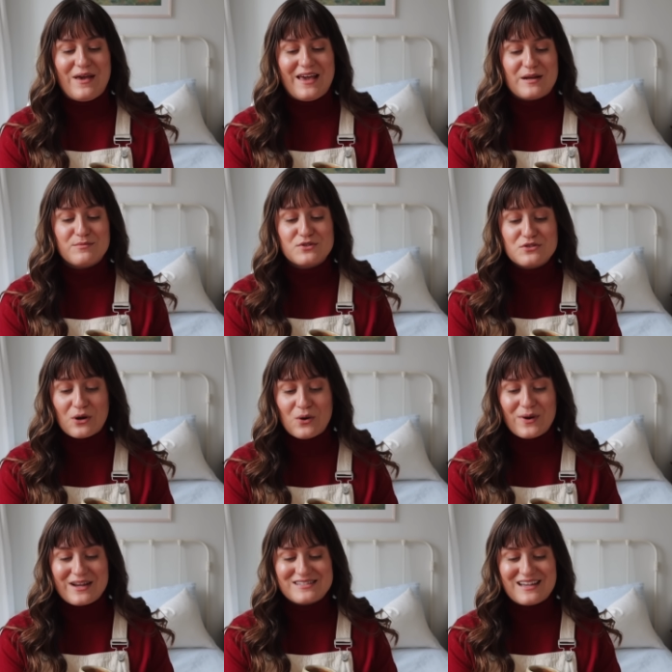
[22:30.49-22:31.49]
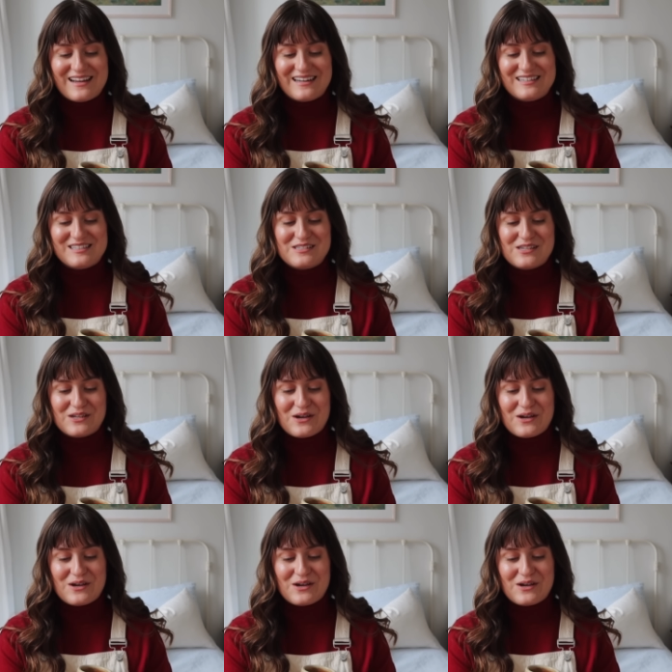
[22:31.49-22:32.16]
and I'm so excited to